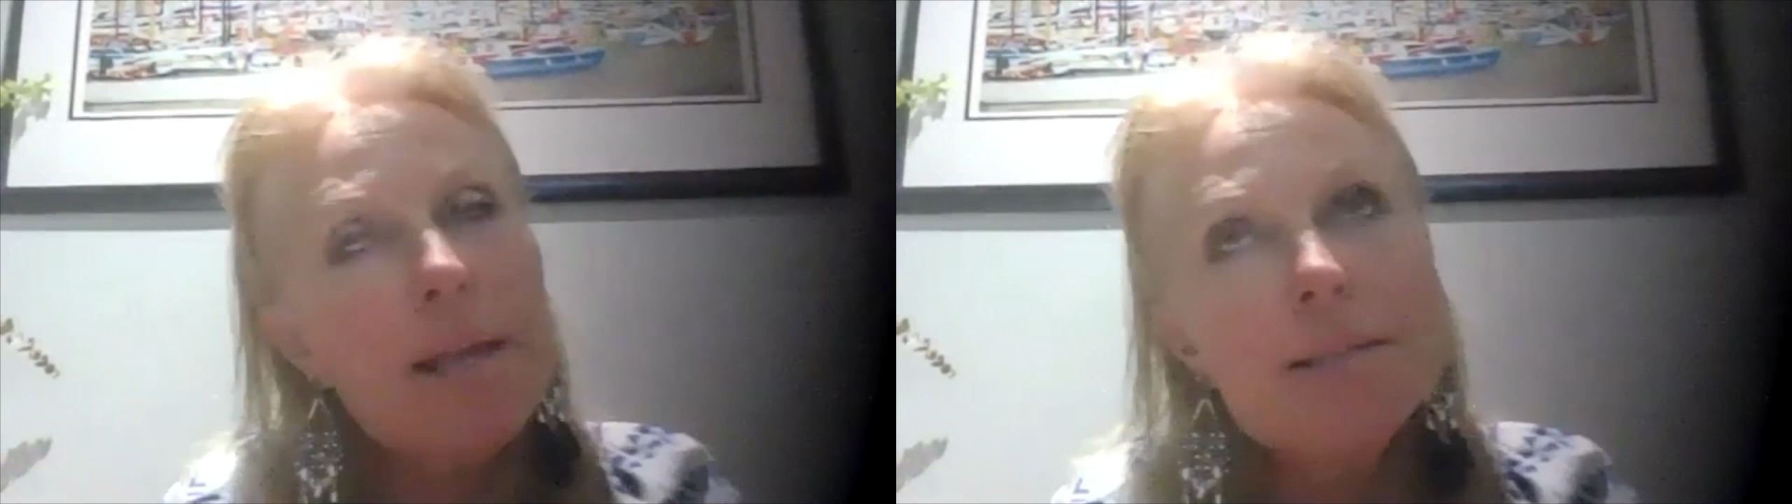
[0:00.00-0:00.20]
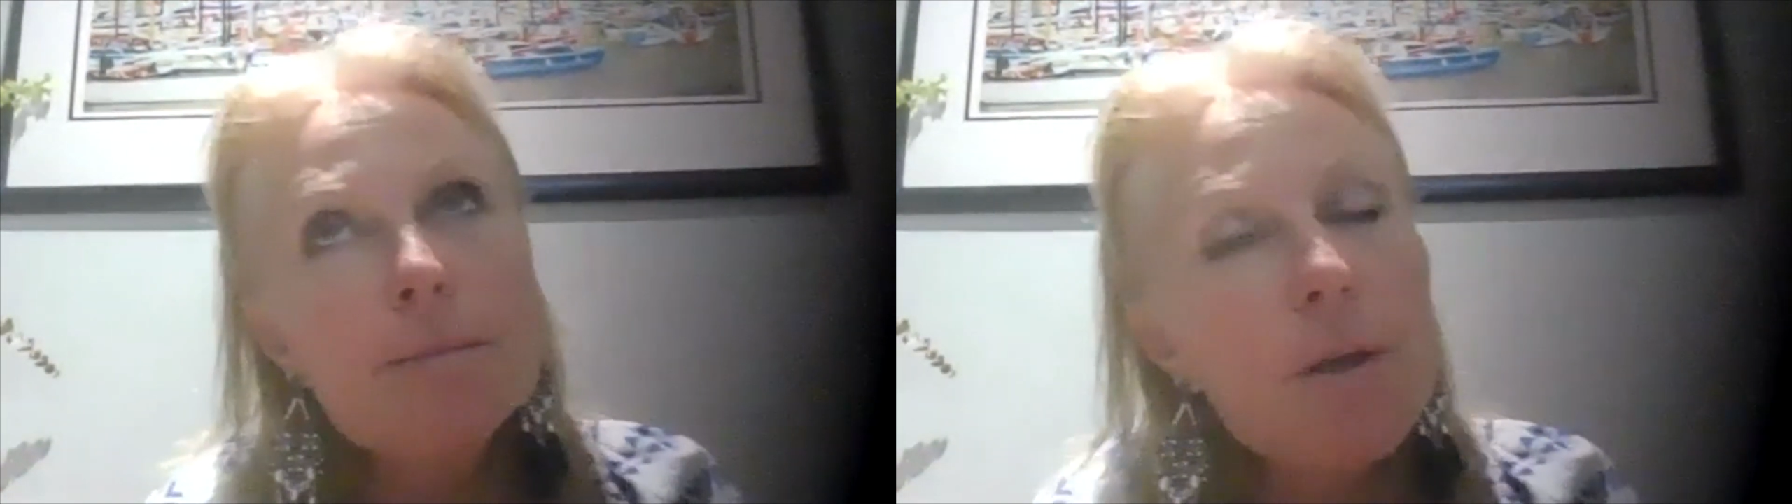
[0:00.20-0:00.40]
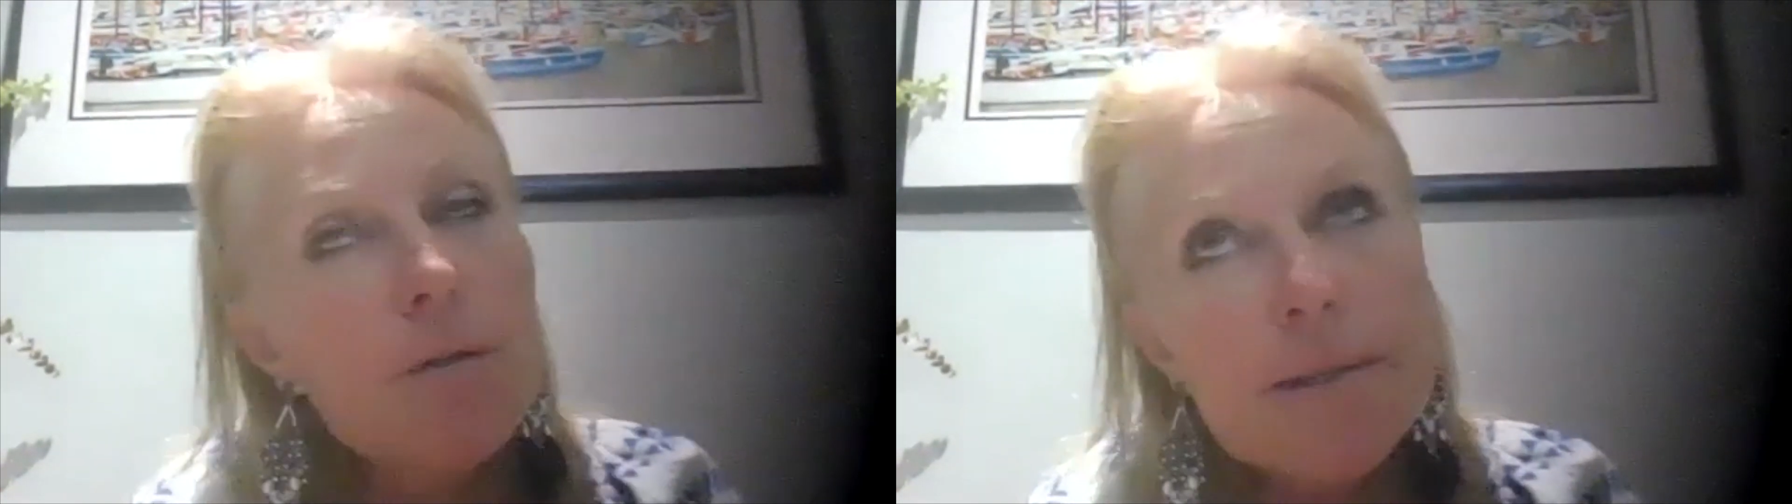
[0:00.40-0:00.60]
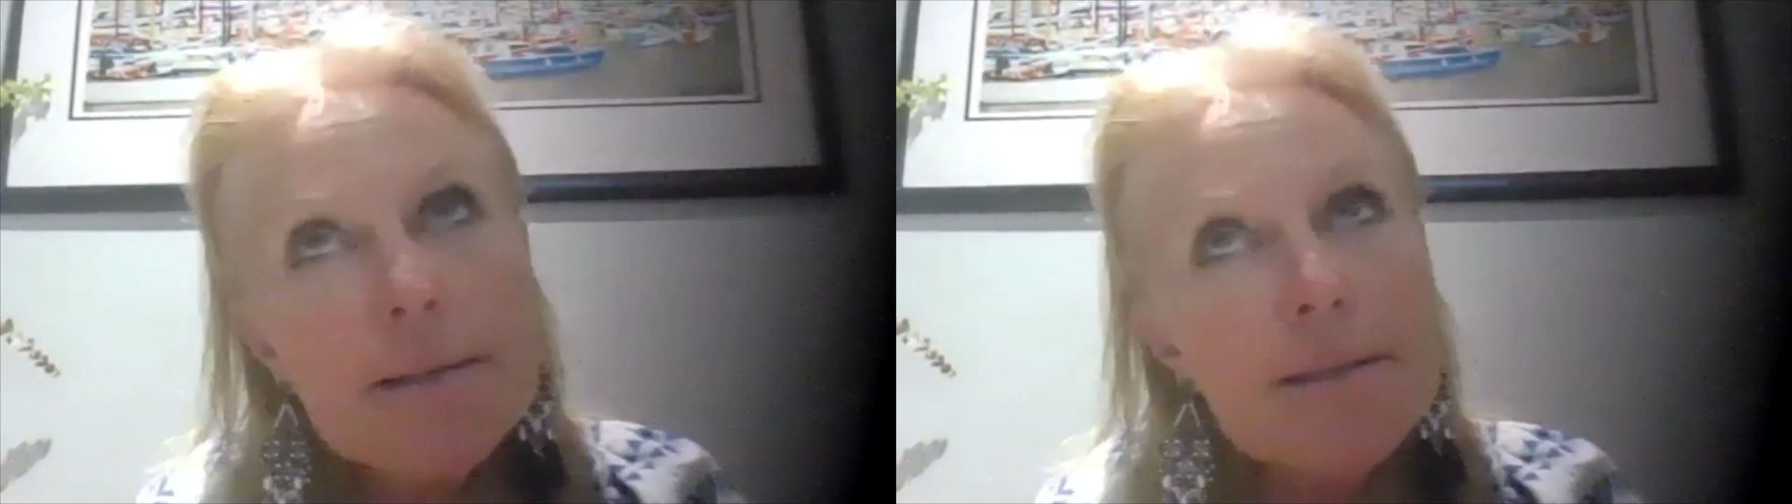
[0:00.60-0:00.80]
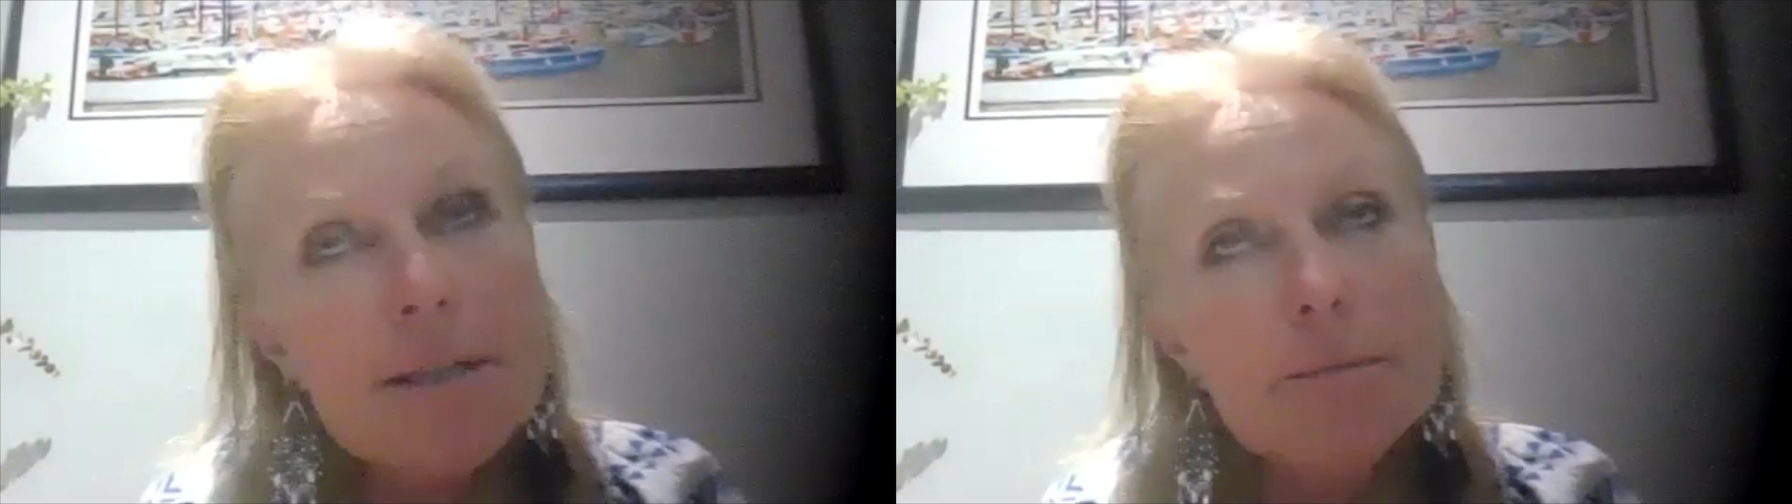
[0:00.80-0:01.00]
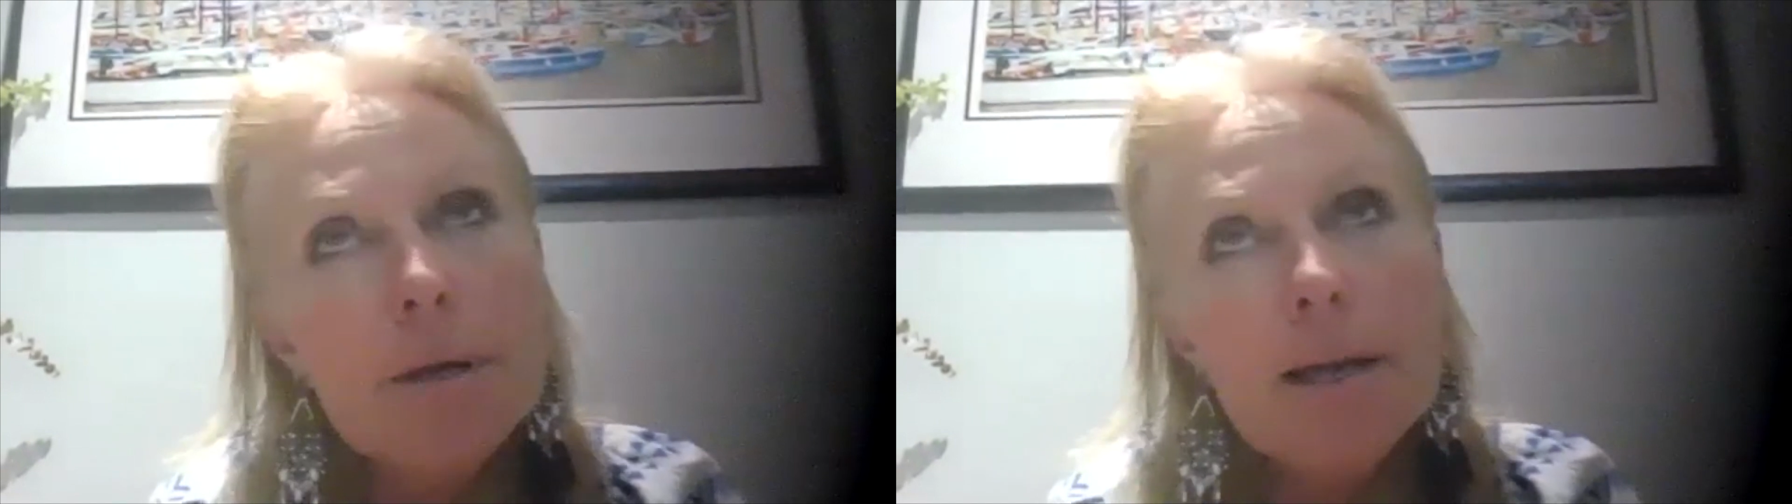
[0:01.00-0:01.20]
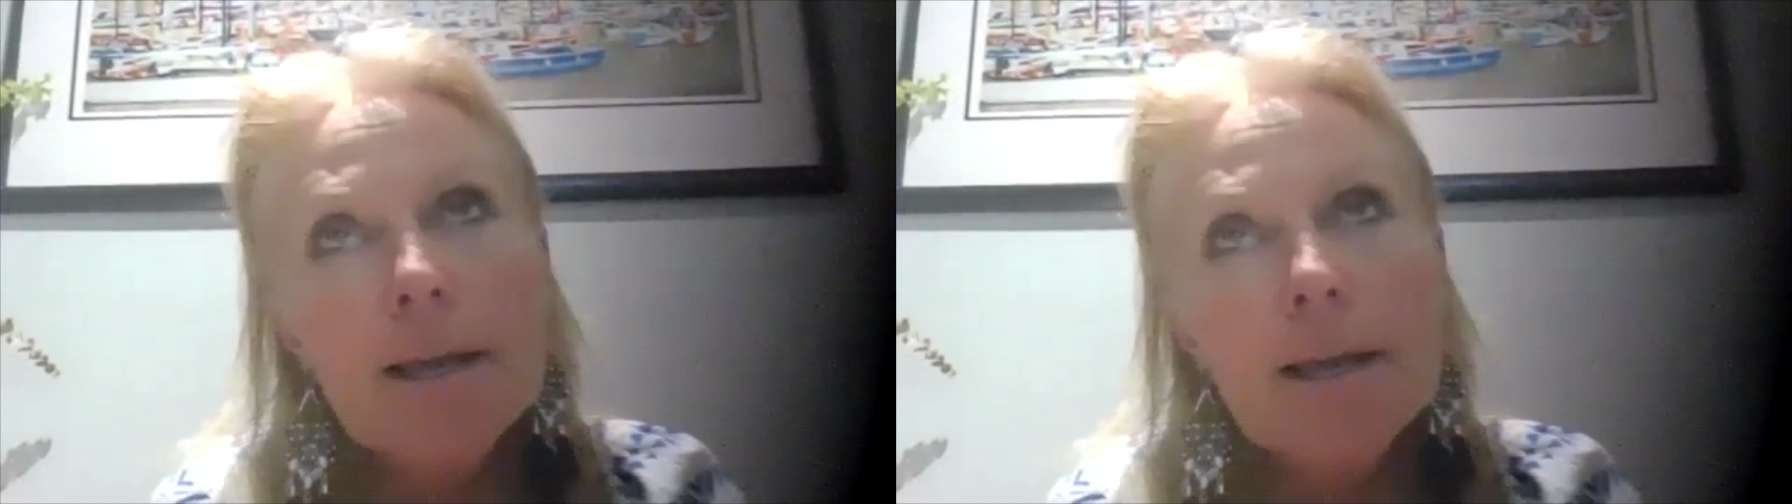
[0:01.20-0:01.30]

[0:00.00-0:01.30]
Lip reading: his immune system.